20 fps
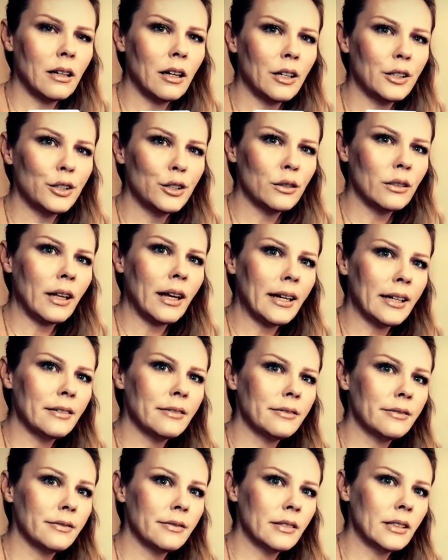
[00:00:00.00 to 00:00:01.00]
on your
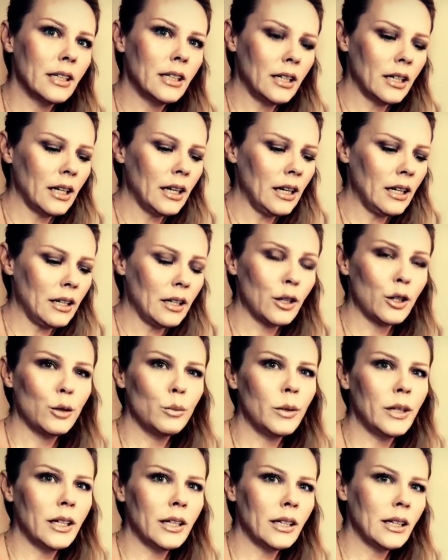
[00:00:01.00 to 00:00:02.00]
life. And again, it
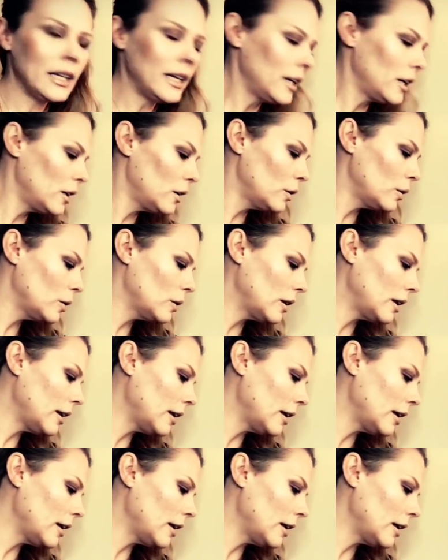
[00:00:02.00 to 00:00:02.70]
could be a Leo.